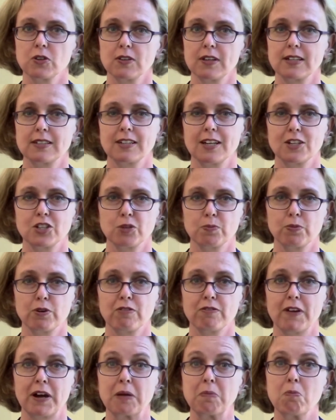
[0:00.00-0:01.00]
They tend to
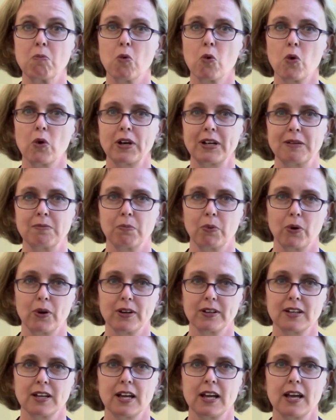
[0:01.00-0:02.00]
provide more input
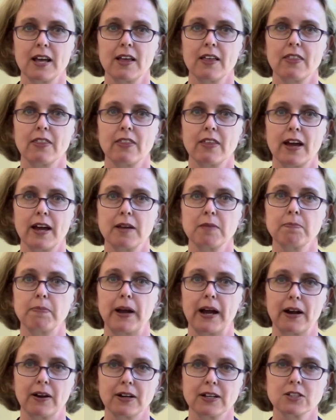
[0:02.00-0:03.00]
than
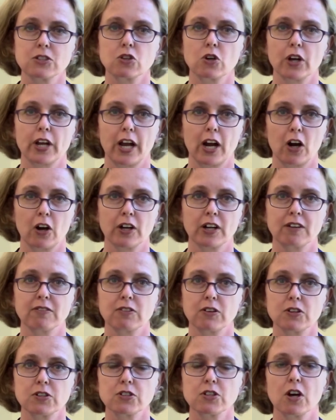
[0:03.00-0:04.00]
parents or
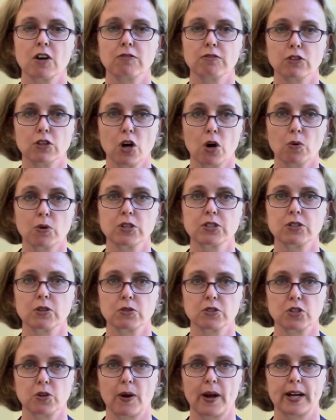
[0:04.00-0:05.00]
caregivers of lower
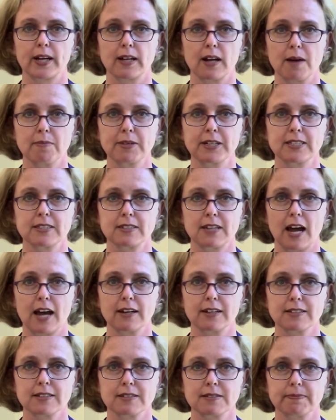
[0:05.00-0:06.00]
socioeconomic
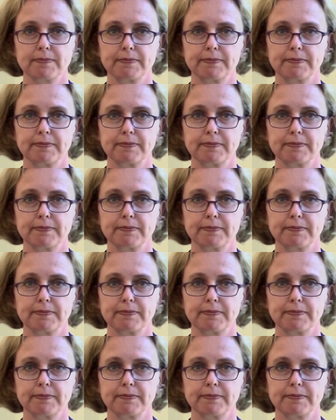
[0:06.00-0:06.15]
status.